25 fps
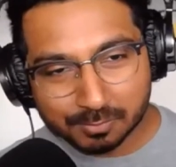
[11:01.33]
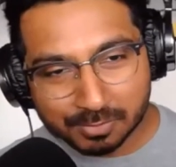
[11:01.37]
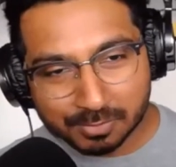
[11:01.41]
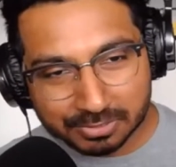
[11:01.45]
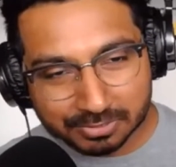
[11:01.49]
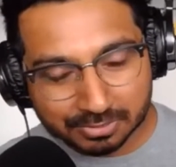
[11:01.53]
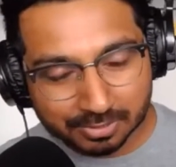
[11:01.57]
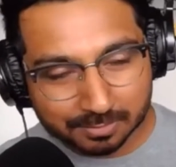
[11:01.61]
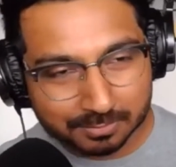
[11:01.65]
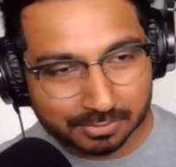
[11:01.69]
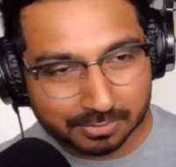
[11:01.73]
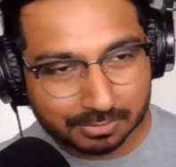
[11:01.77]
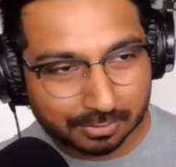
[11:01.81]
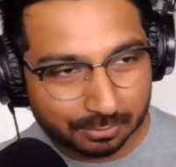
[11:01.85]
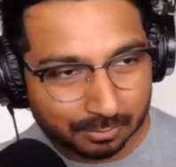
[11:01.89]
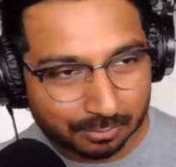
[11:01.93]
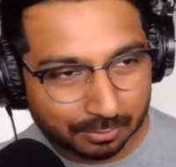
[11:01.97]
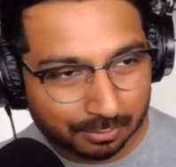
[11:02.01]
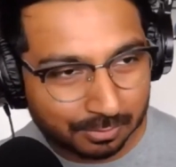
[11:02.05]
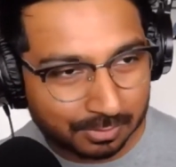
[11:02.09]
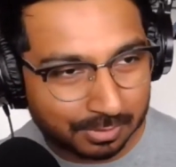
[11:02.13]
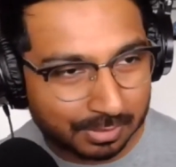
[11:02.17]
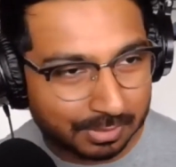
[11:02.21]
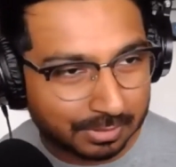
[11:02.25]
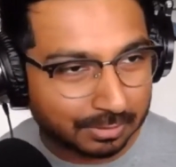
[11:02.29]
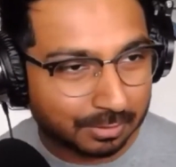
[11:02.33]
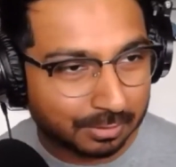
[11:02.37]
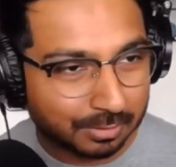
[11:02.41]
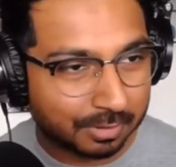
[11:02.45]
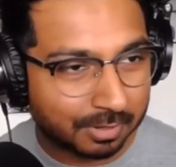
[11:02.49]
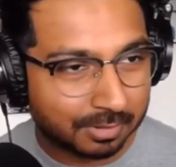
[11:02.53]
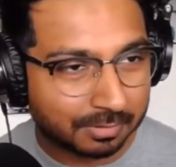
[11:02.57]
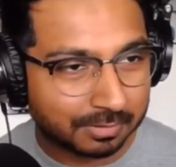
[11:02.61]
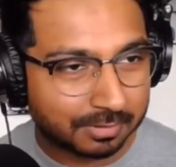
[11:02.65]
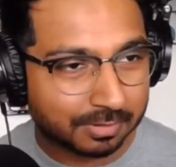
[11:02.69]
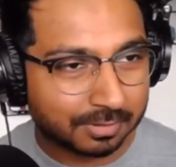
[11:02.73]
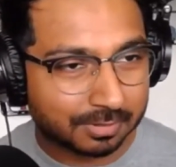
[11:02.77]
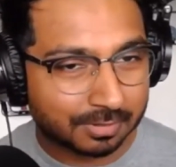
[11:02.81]
meetups in your
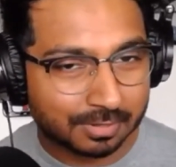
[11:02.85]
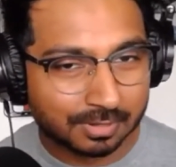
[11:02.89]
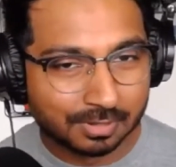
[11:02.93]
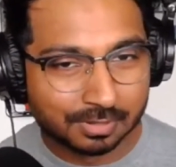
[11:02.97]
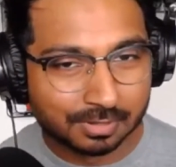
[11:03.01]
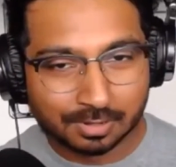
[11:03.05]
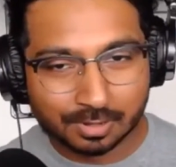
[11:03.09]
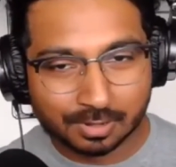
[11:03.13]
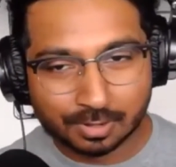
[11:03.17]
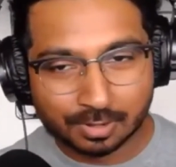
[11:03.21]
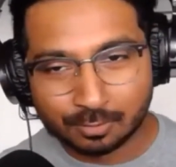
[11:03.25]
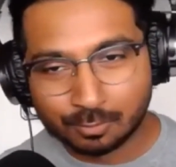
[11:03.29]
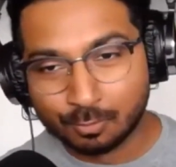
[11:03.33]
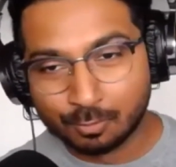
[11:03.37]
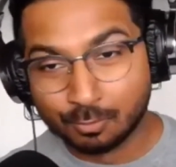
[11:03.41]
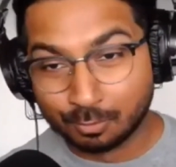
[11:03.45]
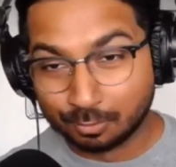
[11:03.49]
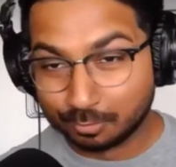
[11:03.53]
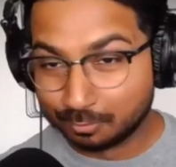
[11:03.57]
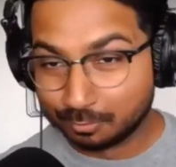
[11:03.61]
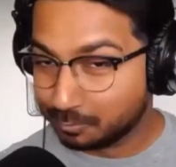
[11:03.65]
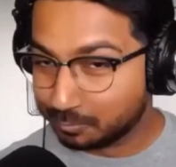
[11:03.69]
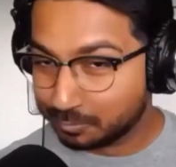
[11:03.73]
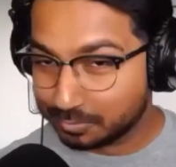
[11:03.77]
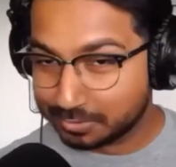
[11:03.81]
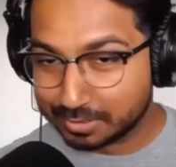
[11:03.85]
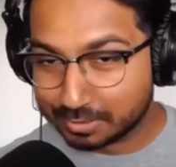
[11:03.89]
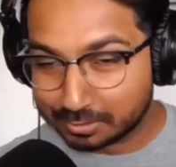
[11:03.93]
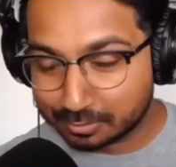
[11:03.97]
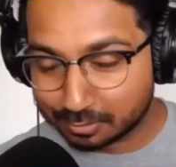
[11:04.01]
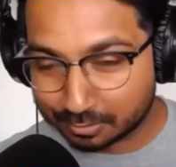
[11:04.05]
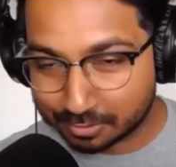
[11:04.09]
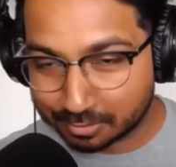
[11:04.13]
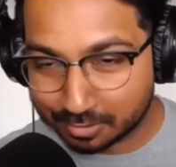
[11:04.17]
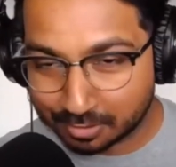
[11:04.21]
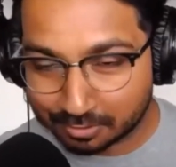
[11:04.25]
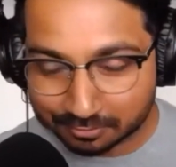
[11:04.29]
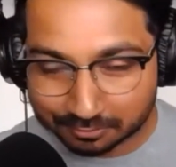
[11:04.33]
area or within your
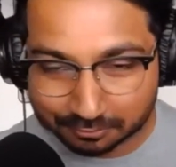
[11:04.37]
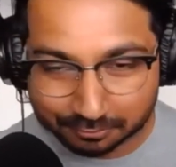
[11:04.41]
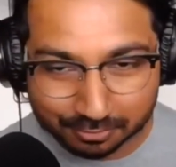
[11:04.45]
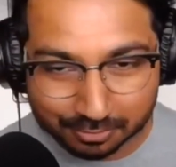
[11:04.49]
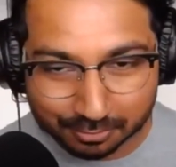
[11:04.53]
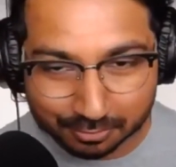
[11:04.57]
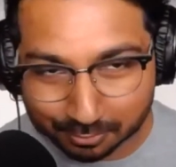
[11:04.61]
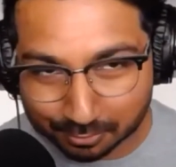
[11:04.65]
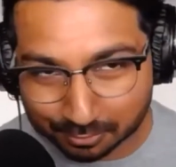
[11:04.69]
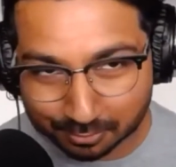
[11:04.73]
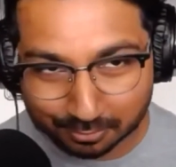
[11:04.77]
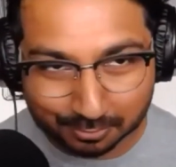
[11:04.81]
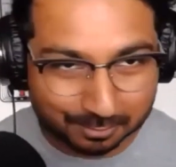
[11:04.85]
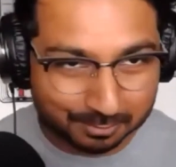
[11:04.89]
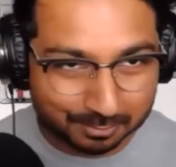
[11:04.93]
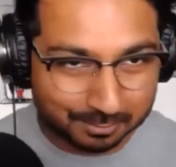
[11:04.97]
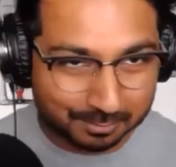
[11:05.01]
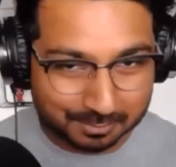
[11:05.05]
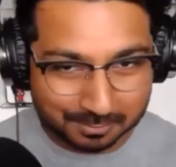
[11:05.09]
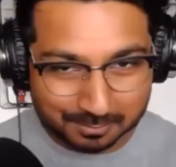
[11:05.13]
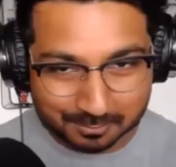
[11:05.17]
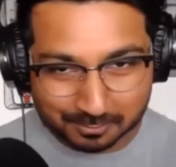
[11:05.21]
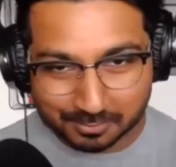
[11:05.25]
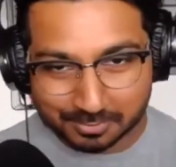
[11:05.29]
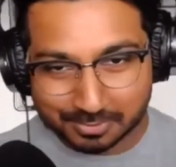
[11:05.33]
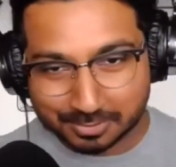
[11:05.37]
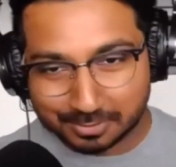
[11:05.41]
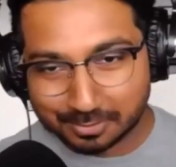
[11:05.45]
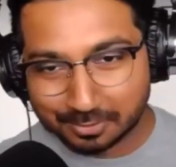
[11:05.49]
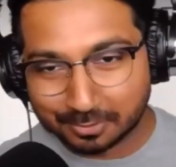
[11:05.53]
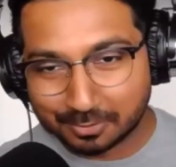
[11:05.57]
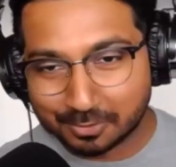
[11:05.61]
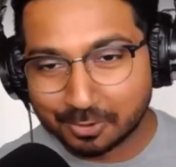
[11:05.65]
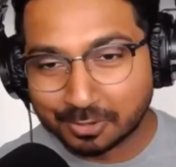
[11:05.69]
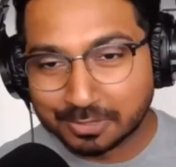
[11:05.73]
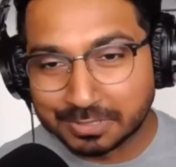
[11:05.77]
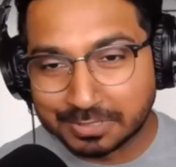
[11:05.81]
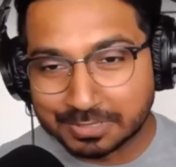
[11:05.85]
country or within your
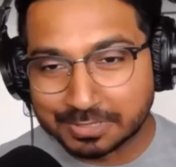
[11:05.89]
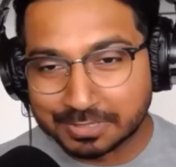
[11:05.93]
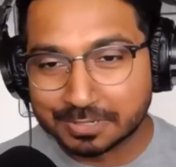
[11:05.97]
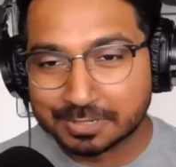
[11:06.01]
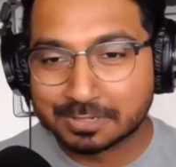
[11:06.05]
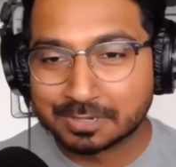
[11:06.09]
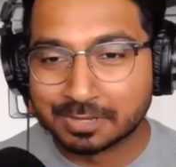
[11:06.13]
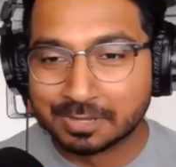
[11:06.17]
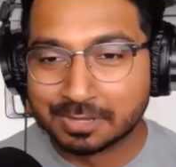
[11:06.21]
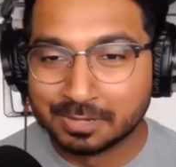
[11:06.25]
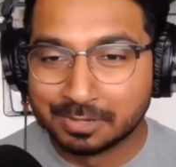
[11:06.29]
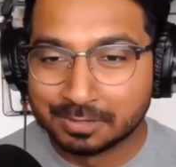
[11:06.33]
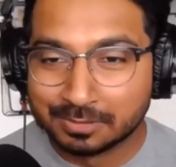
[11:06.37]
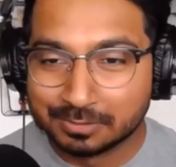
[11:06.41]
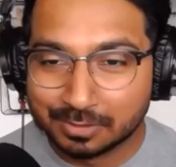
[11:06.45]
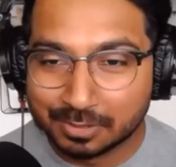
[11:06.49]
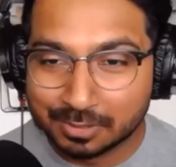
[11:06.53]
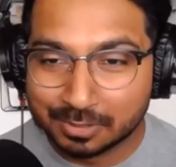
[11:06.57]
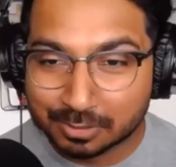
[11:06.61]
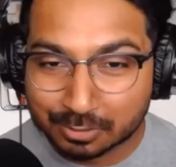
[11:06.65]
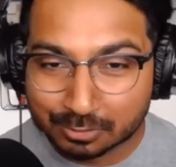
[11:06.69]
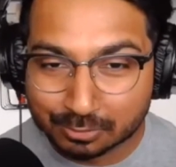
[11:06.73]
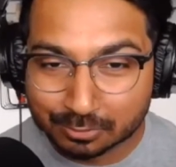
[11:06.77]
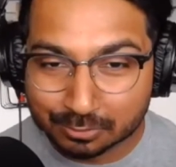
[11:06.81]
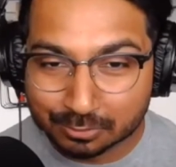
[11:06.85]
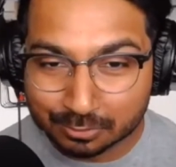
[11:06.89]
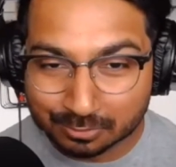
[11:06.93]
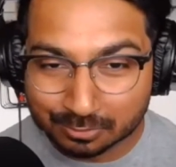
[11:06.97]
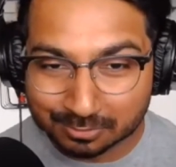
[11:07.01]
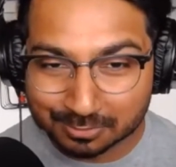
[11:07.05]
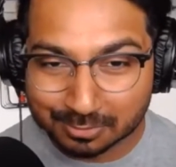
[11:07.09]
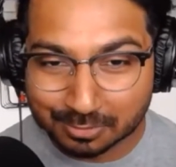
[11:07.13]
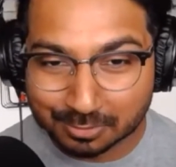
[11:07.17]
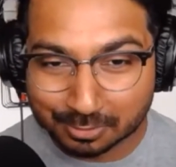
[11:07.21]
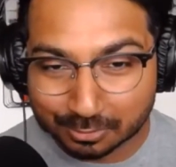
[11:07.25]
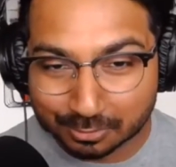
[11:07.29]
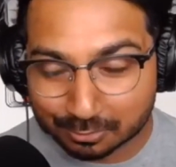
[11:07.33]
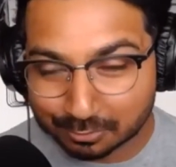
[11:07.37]
continent that
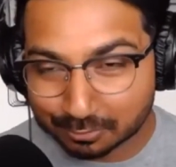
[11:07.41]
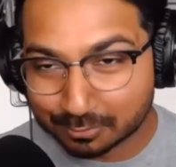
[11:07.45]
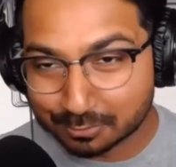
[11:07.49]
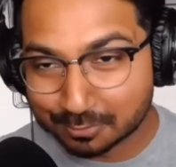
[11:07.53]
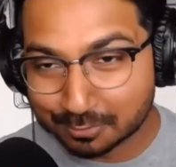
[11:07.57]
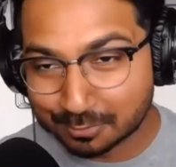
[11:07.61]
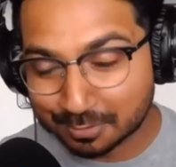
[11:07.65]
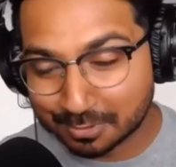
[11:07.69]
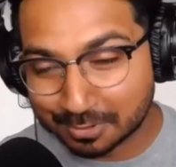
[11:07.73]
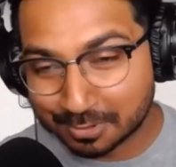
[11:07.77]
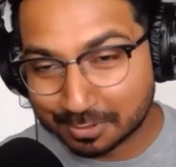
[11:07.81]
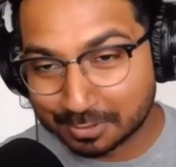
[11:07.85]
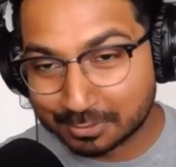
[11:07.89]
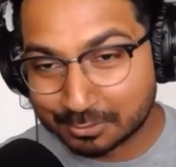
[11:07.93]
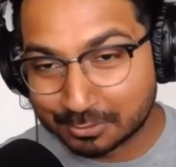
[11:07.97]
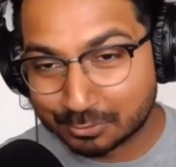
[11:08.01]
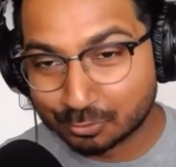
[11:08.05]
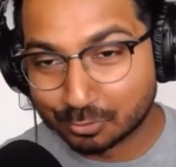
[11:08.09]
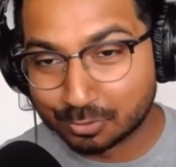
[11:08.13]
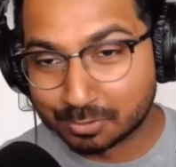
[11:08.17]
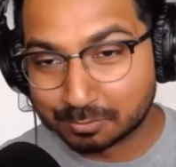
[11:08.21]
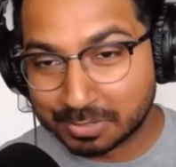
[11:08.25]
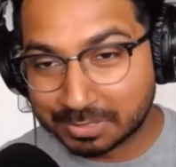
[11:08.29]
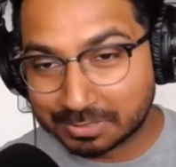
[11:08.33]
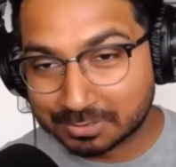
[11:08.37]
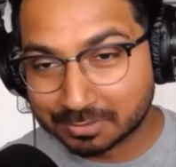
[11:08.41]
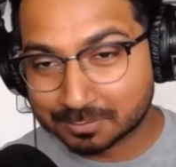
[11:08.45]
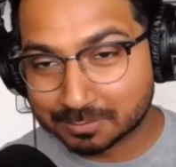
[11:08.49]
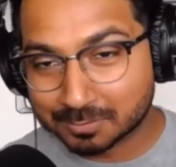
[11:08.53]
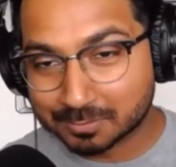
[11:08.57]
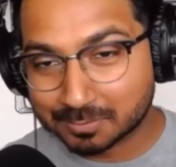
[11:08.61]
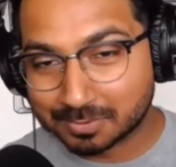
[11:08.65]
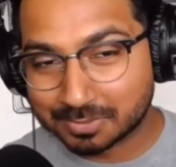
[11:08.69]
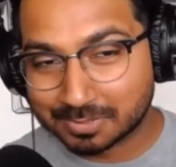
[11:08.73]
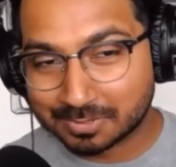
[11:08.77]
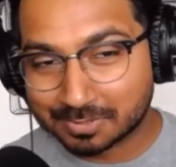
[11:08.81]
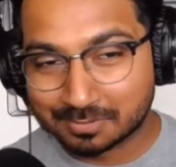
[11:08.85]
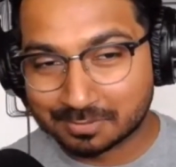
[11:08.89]
you can do joint meetups
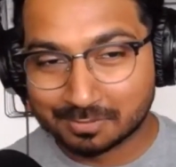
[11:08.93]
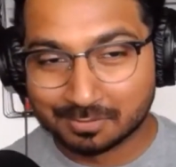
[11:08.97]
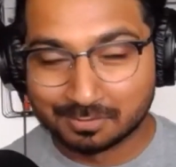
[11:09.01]
with.